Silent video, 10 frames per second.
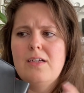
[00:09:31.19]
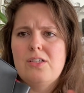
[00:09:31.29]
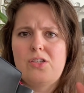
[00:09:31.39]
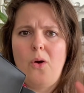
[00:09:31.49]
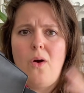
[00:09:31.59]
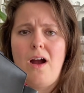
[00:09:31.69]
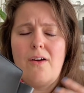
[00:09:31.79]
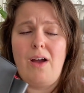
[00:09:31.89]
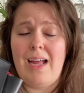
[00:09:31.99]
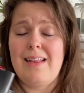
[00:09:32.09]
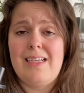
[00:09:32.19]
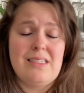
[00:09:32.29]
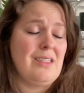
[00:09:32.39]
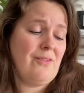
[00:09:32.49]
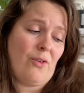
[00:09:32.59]
So at
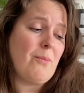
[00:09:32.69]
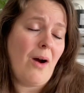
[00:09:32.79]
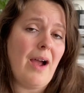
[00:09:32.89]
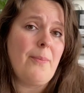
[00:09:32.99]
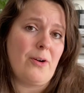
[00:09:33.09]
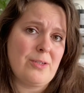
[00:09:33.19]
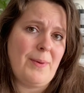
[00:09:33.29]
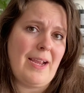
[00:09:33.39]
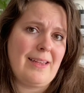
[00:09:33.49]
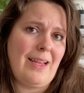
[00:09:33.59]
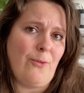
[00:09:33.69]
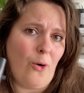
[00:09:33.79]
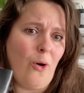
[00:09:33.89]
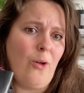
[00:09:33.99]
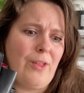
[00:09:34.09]
least from my perspective,
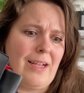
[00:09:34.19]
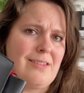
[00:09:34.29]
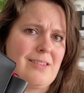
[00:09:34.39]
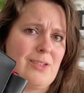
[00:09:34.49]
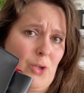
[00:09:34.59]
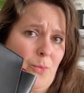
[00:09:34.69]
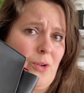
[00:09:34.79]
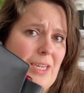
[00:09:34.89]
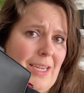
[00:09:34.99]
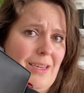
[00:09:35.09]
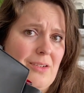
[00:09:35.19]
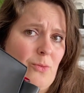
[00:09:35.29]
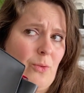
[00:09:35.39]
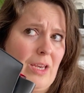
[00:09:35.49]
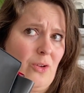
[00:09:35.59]
all that you would need
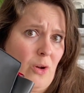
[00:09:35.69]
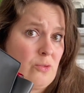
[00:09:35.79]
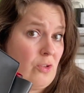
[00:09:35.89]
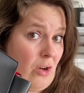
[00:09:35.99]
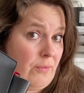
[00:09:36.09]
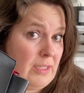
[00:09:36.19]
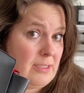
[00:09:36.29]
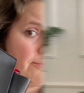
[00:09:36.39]
when you go to the office.